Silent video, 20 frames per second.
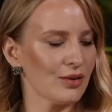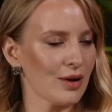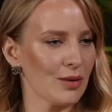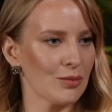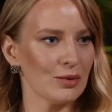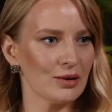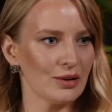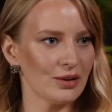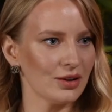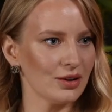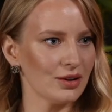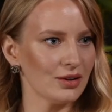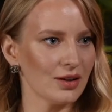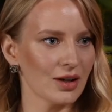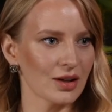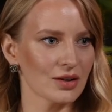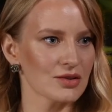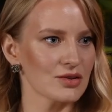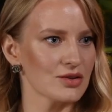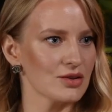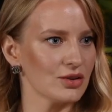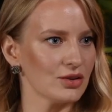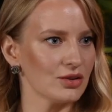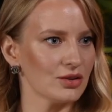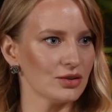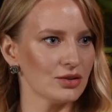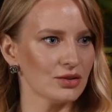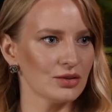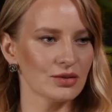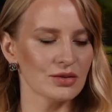family next to
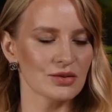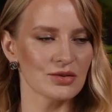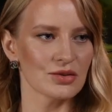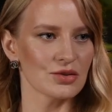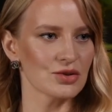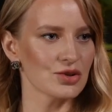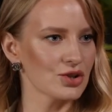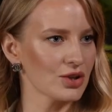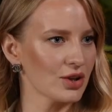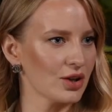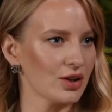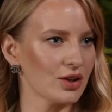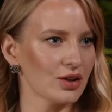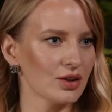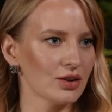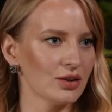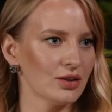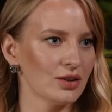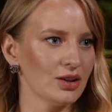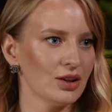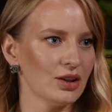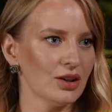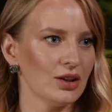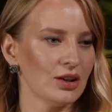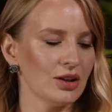you to share.